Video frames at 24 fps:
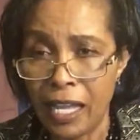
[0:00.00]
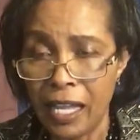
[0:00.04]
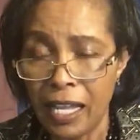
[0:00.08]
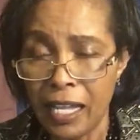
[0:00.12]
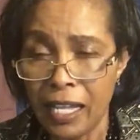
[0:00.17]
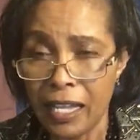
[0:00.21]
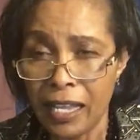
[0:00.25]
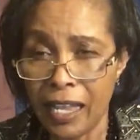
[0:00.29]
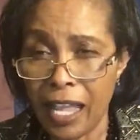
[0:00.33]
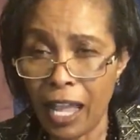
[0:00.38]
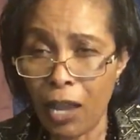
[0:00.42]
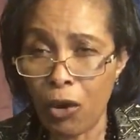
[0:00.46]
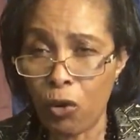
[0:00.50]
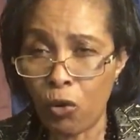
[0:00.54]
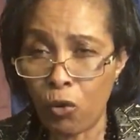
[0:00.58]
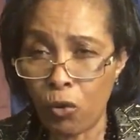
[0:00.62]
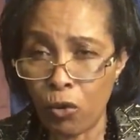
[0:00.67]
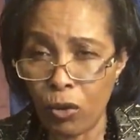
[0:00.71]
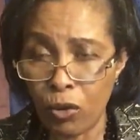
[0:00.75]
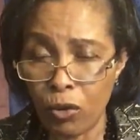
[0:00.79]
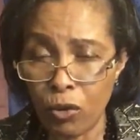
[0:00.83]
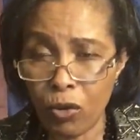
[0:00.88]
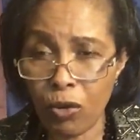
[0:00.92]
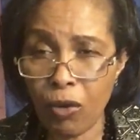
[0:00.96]
They
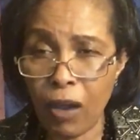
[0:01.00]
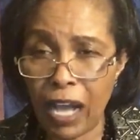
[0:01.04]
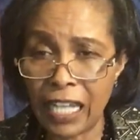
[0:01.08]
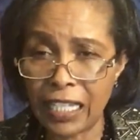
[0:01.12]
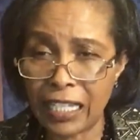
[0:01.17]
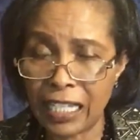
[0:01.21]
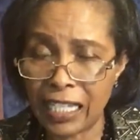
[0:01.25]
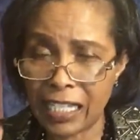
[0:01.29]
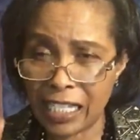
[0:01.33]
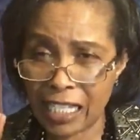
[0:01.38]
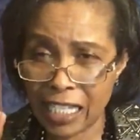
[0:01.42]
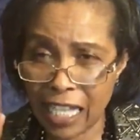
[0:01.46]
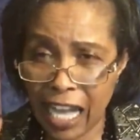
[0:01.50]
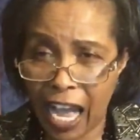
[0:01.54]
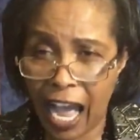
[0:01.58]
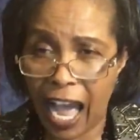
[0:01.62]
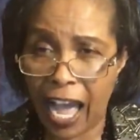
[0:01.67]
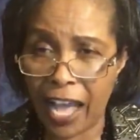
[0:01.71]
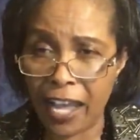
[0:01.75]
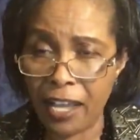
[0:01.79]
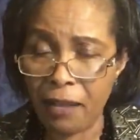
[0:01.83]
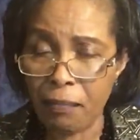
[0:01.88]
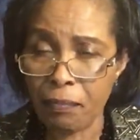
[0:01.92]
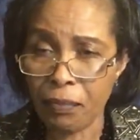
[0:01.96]
look at the
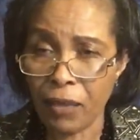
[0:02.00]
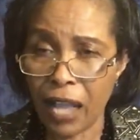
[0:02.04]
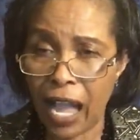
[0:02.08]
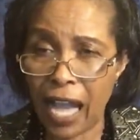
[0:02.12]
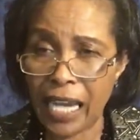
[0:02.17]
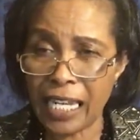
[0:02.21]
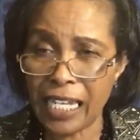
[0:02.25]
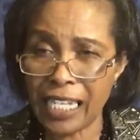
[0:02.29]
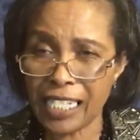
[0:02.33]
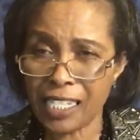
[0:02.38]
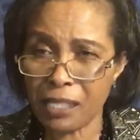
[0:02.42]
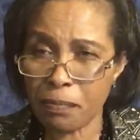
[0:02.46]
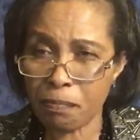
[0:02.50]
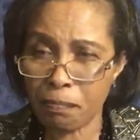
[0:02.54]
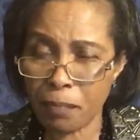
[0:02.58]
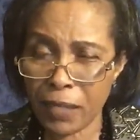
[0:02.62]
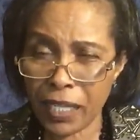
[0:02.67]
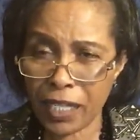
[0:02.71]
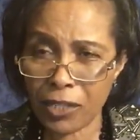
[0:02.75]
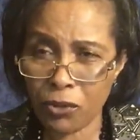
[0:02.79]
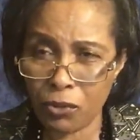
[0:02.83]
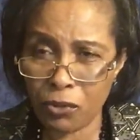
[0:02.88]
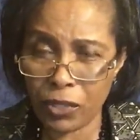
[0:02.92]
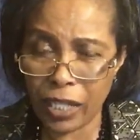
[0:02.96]
sky and they speak
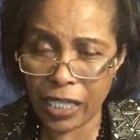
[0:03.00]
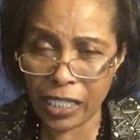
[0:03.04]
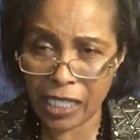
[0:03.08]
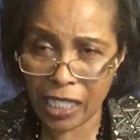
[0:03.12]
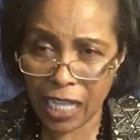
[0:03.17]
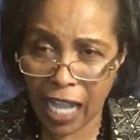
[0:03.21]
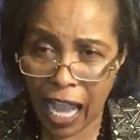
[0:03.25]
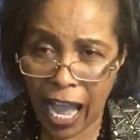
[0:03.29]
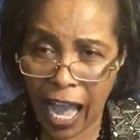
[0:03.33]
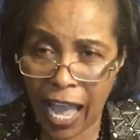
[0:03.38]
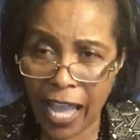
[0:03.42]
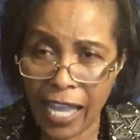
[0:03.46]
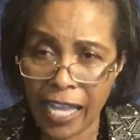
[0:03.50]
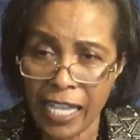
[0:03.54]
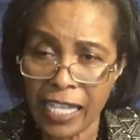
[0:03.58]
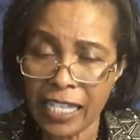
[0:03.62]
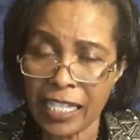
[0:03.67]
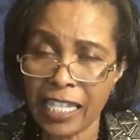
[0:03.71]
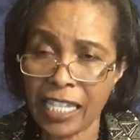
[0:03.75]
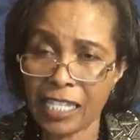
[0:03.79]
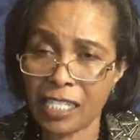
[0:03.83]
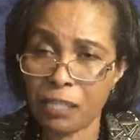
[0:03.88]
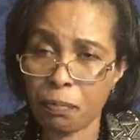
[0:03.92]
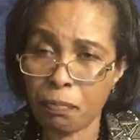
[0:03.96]
to the sky. They
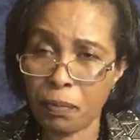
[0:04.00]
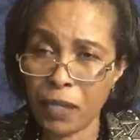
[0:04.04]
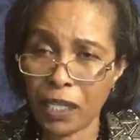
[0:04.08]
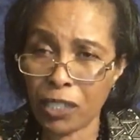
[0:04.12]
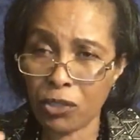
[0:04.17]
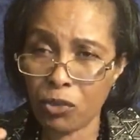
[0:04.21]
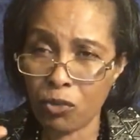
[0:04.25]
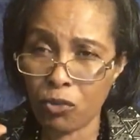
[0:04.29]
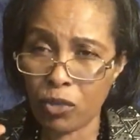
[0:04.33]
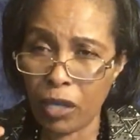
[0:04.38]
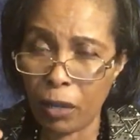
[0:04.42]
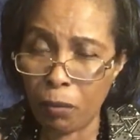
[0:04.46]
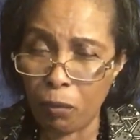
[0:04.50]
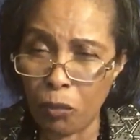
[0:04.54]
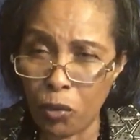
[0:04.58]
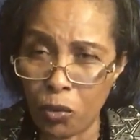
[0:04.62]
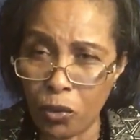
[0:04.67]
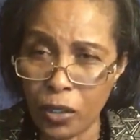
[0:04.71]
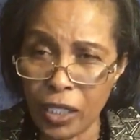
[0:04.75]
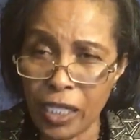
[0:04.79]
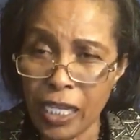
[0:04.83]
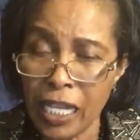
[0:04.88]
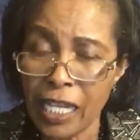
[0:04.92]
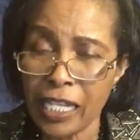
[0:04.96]
speak to the moon.
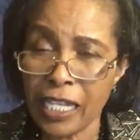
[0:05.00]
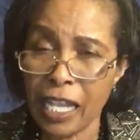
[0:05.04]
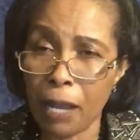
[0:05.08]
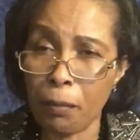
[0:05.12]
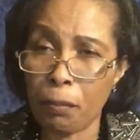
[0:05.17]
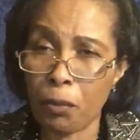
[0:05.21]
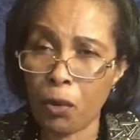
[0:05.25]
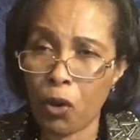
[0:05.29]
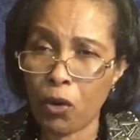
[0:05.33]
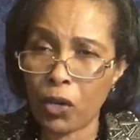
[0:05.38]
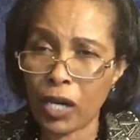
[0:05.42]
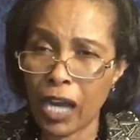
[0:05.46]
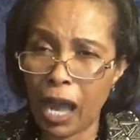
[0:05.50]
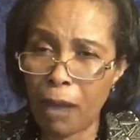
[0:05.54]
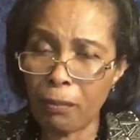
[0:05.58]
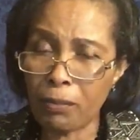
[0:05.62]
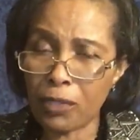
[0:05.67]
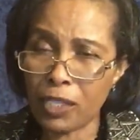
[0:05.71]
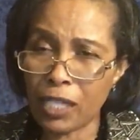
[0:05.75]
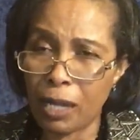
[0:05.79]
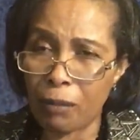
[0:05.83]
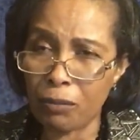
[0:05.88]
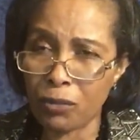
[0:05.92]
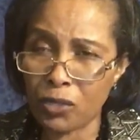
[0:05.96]
They program
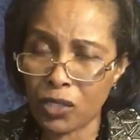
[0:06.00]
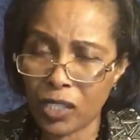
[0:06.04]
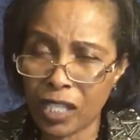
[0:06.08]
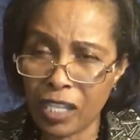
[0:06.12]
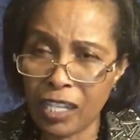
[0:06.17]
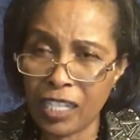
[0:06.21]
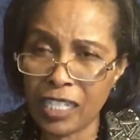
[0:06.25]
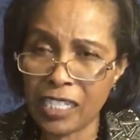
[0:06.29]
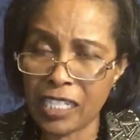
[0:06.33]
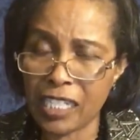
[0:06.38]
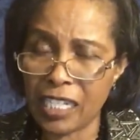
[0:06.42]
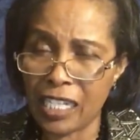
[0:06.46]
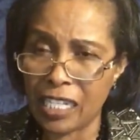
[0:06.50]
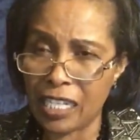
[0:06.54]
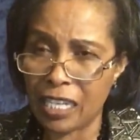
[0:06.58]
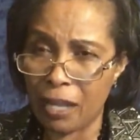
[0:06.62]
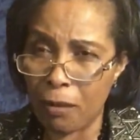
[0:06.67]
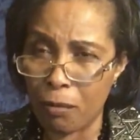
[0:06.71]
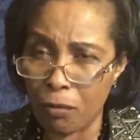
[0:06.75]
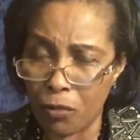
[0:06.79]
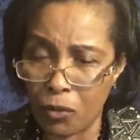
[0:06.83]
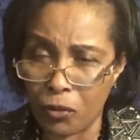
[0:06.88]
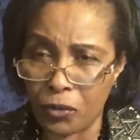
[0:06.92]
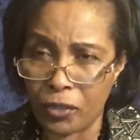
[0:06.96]
some things in the
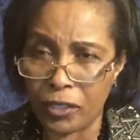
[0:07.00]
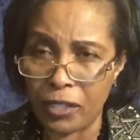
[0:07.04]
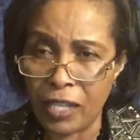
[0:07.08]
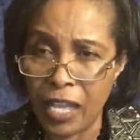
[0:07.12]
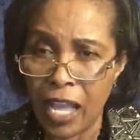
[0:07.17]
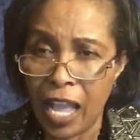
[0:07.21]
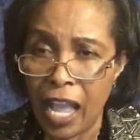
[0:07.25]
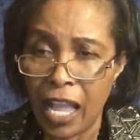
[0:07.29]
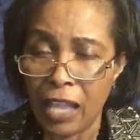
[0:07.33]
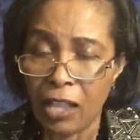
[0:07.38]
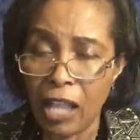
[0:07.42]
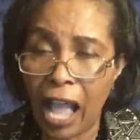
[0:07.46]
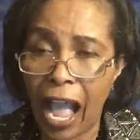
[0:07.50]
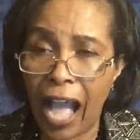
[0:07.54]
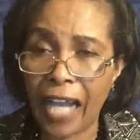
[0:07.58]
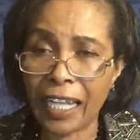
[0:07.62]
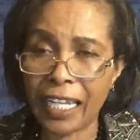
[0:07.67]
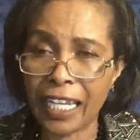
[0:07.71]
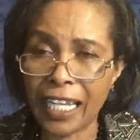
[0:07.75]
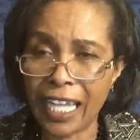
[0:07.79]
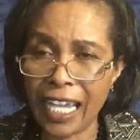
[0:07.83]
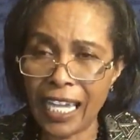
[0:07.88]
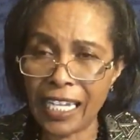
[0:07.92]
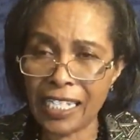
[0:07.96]
moon
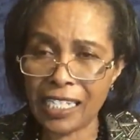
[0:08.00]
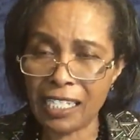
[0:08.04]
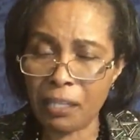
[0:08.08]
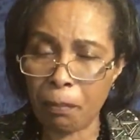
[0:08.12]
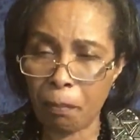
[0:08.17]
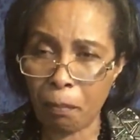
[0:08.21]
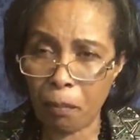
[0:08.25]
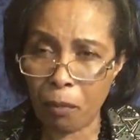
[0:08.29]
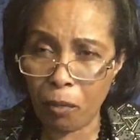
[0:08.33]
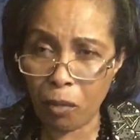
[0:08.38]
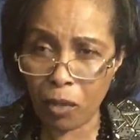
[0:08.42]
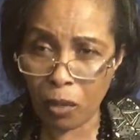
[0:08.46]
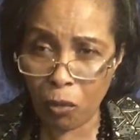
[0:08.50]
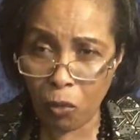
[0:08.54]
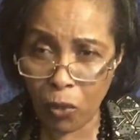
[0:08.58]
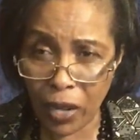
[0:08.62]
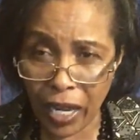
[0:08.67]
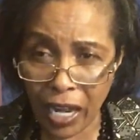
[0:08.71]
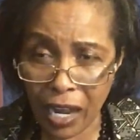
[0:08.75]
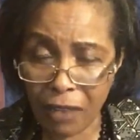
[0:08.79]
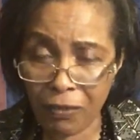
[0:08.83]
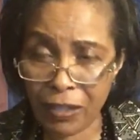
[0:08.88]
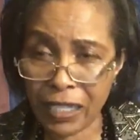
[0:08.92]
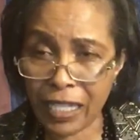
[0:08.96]
against
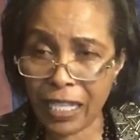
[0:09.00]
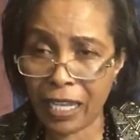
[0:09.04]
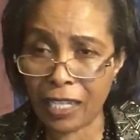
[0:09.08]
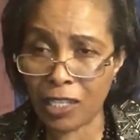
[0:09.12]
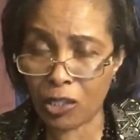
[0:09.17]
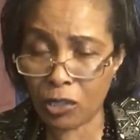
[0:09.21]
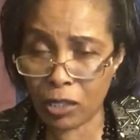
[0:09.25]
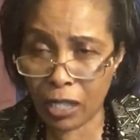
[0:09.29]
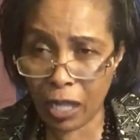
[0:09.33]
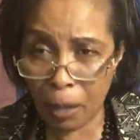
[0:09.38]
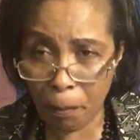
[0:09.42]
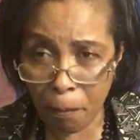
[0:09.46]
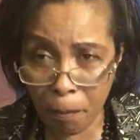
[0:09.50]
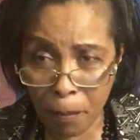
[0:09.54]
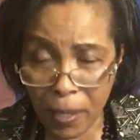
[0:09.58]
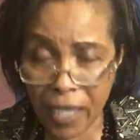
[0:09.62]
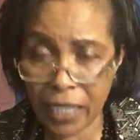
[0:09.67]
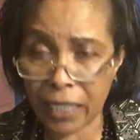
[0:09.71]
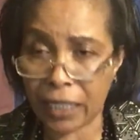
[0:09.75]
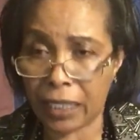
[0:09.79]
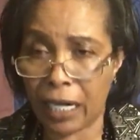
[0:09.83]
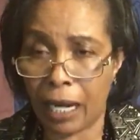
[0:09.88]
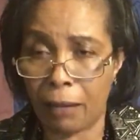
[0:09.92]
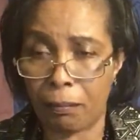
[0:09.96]
wherever they, they picked
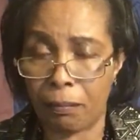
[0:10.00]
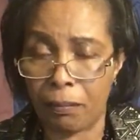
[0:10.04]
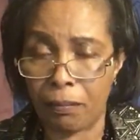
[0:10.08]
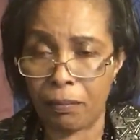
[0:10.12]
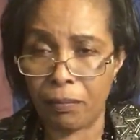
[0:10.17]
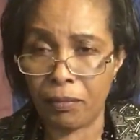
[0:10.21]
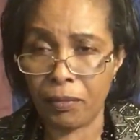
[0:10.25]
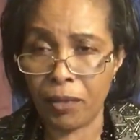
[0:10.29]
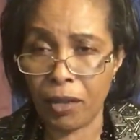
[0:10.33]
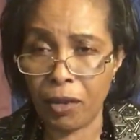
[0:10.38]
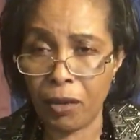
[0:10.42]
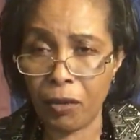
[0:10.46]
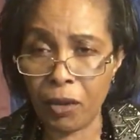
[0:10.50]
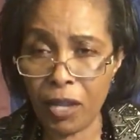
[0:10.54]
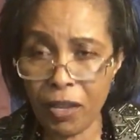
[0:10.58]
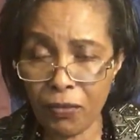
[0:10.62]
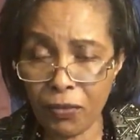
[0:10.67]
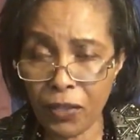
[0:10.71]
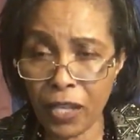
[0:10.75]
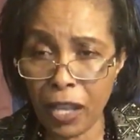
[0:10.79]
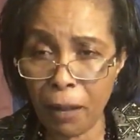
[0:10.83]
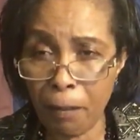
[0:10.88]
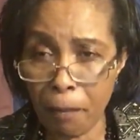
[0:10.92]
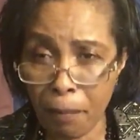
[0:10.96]
up. If
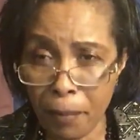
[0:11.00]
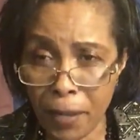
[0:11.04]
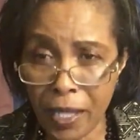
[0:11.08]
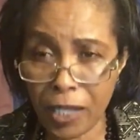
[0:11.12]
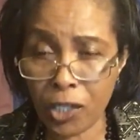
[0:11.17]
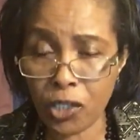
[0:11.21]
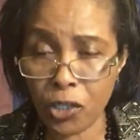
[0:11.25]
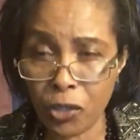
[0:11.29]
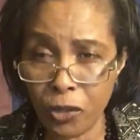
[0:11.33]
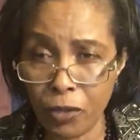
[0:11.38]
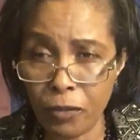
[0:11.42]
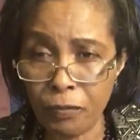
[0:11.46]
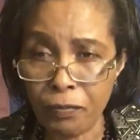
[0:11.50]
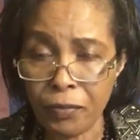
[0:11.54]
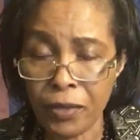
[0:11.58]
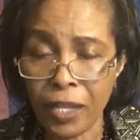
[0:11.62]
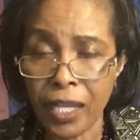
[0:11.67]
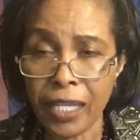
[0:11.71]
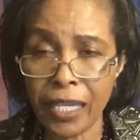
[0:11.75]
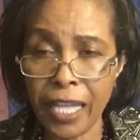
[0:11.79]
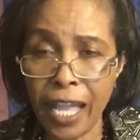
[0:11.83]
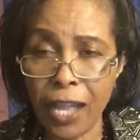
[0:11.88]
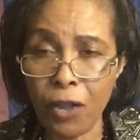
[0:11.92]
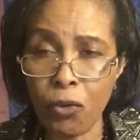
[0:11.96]
they pick you,
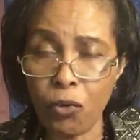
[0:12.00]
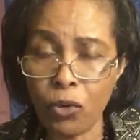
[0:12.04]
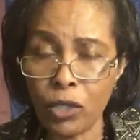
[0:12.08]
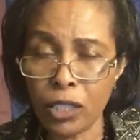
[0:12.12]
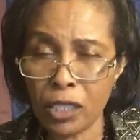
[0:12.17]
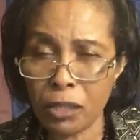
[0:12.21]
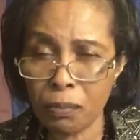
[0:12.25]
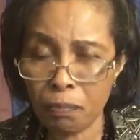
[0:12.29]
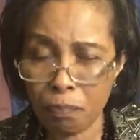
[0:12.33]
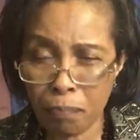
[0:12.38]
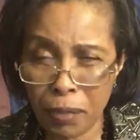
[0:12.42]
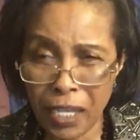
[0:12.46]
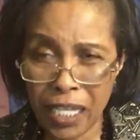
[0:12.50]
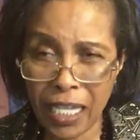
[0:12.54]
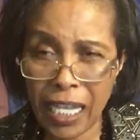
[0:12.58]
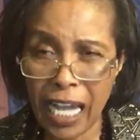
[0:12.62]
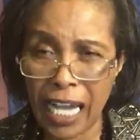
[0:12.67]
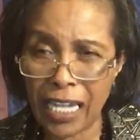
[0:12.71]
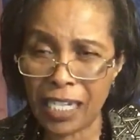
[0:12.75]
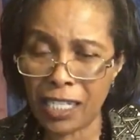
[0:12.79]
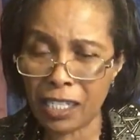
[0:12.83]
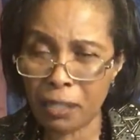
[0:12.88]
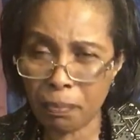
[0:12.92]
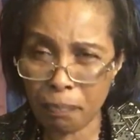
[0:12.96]
they will speak and
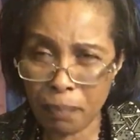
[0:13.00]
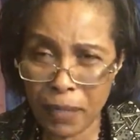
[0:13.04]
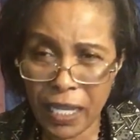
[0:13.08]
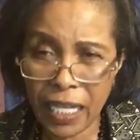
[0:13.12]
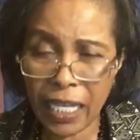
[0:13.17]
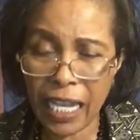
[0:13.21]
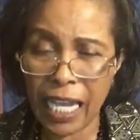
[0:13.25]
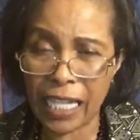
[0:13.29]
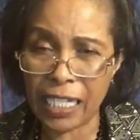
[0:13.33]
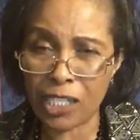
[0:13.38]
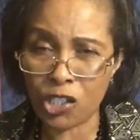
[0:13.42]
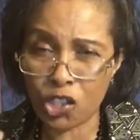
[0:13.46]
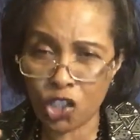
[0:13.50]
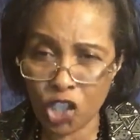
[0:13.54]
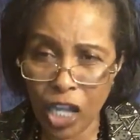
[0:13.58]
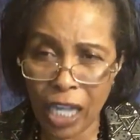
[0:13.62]
speak and chant